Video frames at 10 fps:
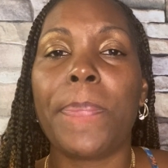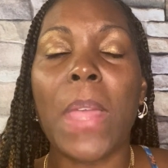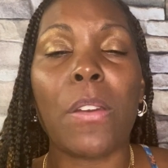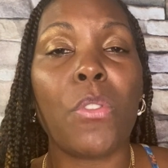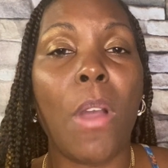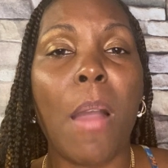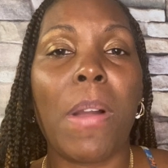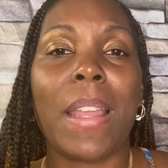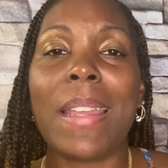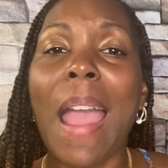I don't know how
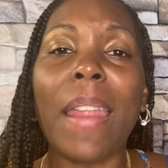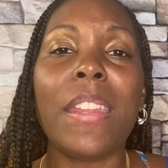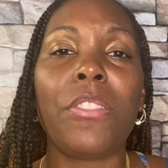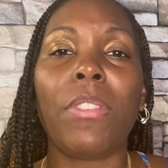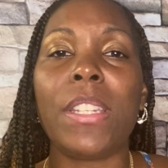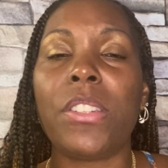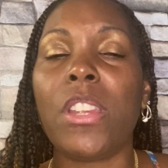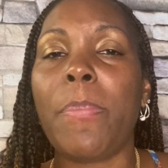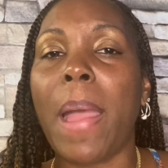I got in this relationship.